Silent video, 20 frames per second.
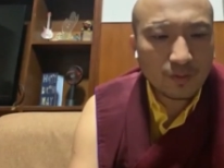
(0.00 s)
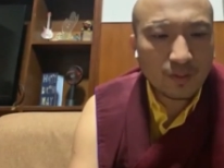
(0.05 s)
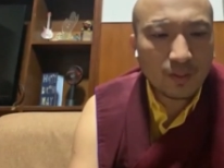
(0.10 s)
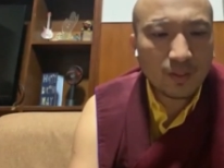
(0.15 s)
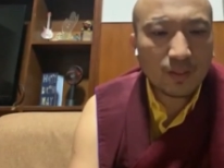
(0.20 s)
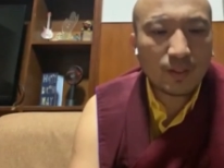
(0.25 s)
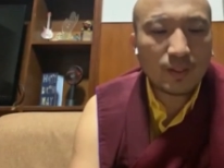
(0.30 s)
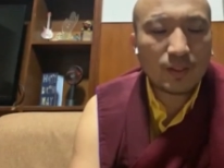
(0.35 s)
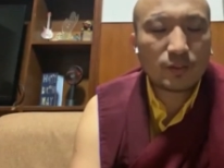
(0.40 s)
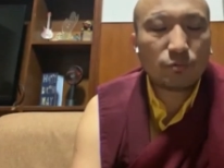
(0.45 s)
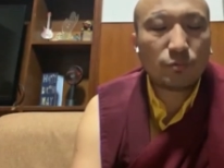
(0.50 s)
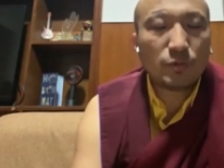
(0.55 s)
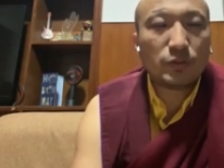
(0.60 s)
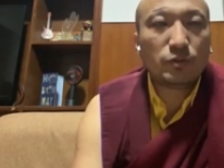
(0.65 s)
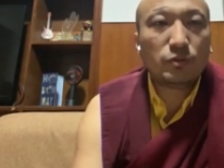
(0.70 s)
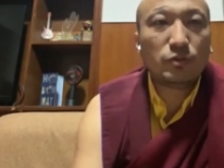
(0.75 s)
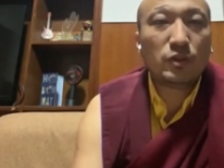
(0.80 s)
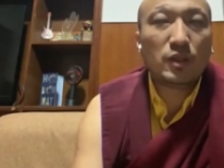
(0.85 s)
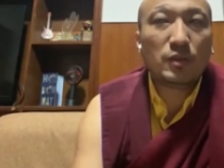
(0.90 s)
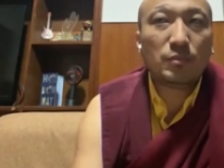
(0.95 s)
And when
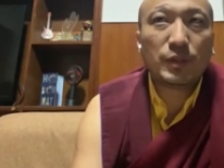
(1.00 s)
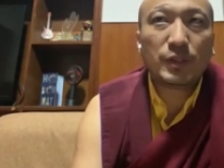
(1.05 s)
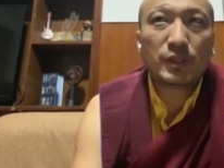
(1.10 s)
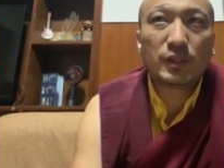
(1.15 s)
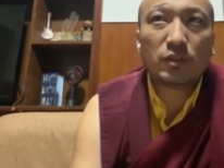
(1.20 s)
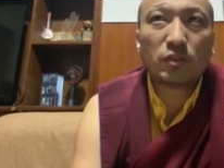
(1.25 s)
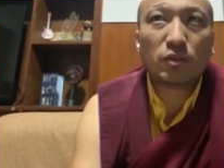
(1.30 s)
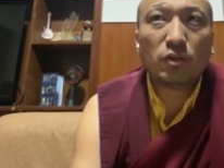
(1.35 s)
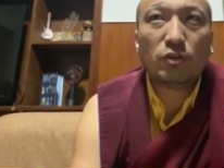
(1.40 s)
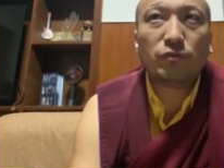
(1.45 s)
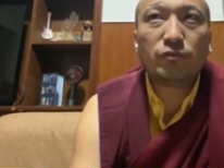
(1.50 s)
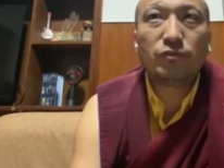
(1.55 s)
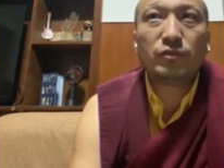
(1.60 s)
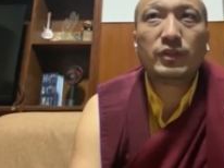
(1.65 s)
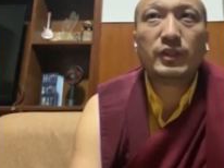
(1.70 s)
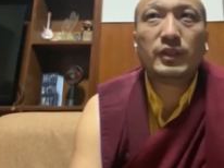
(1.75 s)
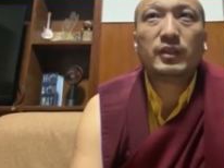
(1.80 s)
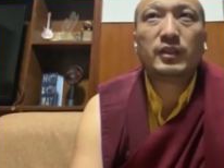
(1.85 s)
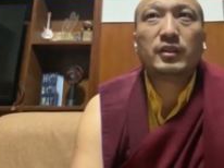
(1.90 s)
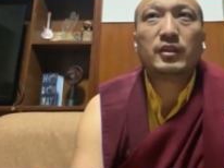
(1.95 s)
you are making
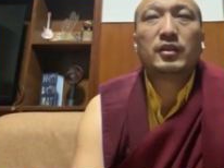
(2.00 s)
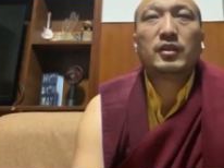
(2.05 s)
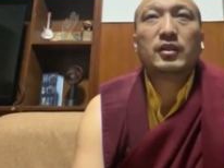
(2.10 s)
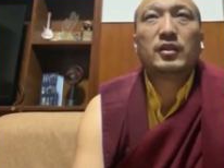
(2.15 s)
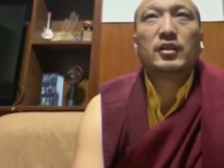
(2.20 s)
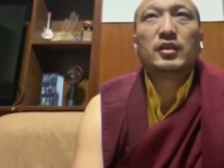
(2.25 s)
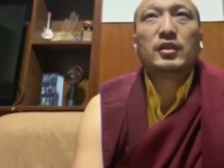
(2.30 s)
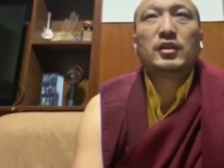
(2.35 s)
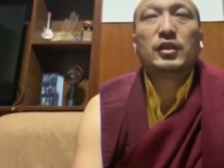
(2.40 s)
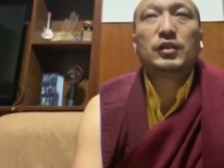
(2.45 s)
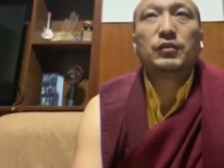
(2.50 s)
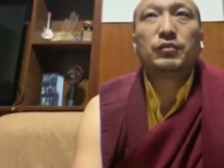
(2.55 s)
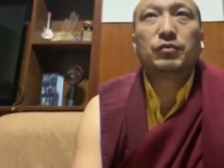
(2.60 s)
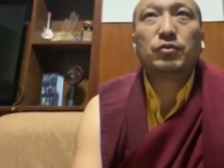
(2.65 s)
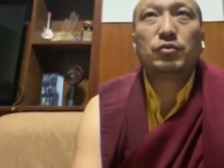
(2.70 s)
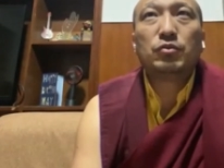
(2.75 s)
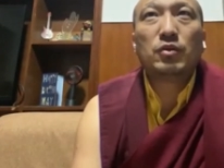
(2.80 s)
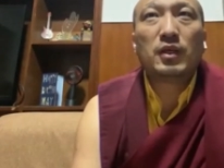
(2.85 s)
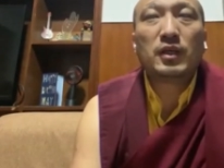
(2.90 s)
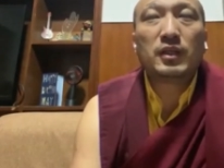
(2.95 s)
offering, if
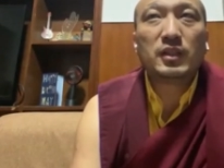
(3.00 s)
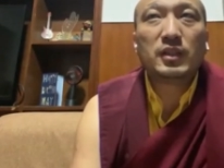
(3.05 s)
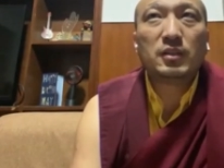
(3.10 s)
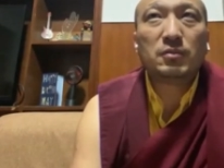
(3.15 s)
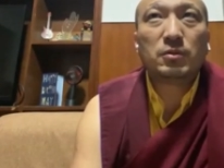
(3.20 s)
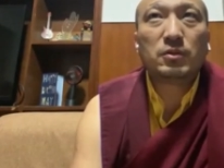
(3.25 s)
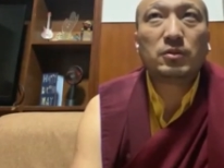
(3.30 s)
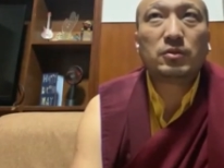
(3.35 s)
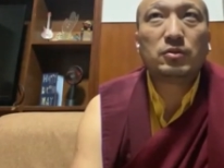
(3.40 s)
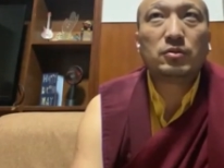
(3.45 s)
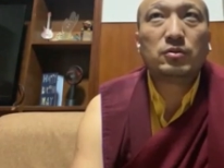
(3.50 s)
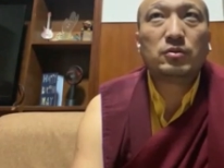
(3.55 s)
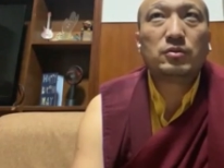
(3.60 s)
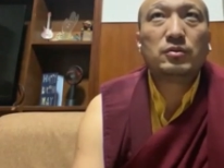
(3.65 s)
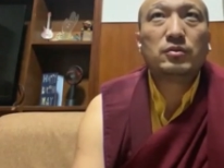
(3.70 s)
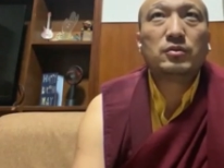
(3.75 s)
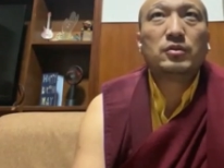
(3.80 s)
you are able to,